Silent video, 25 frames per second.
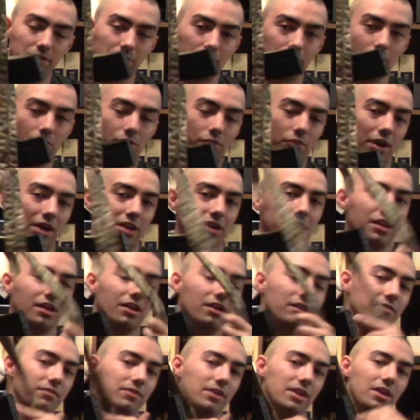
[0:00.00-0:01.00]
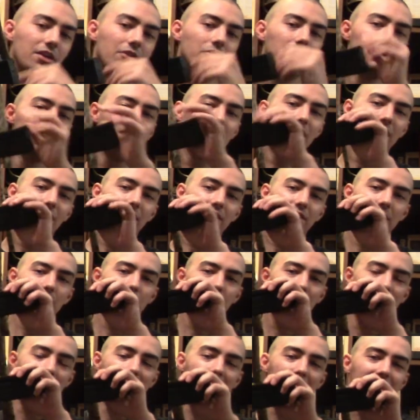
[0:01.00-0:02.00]
the run gun video. They
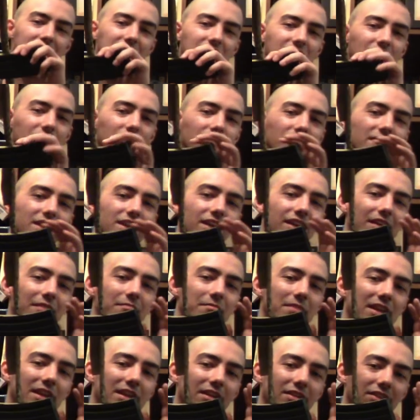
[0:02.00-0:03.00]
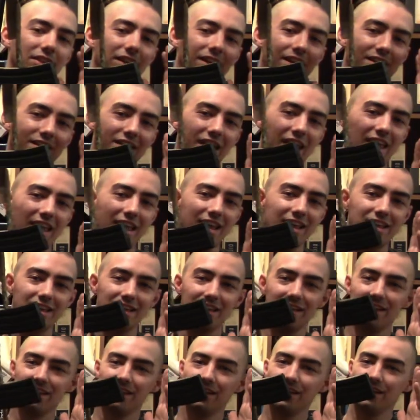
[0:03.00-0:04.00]
would actually immediately take
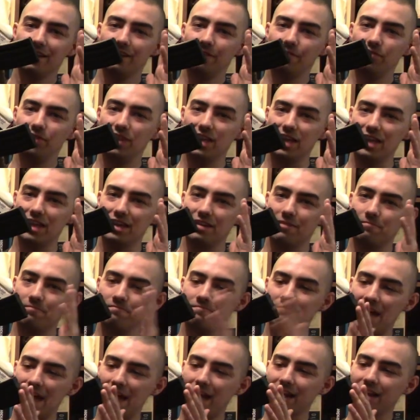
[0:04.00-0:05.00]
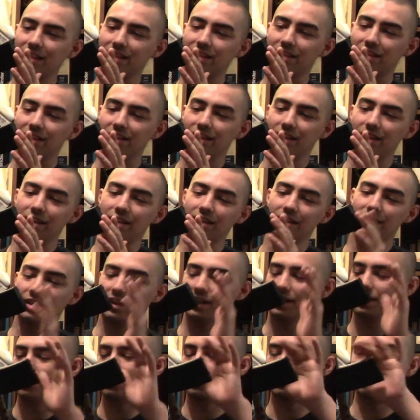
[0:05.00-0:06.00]
the magazine,
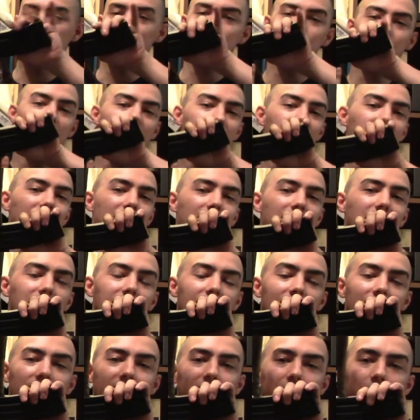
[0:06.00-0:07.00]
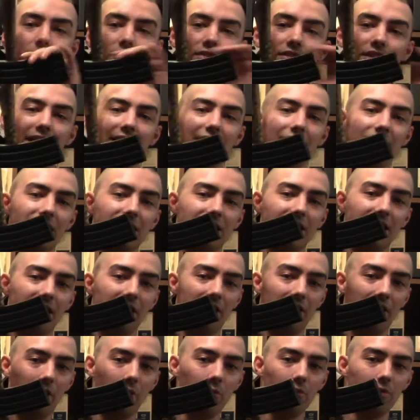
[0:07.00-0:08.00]
like literally they would stick the gun up like
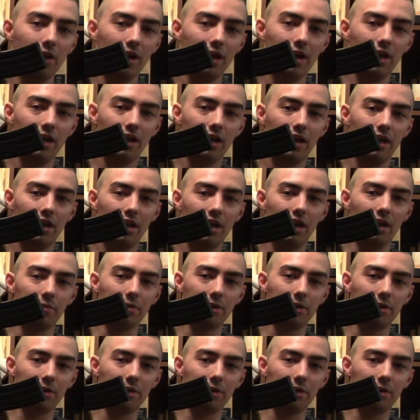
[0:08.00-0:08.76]
so, and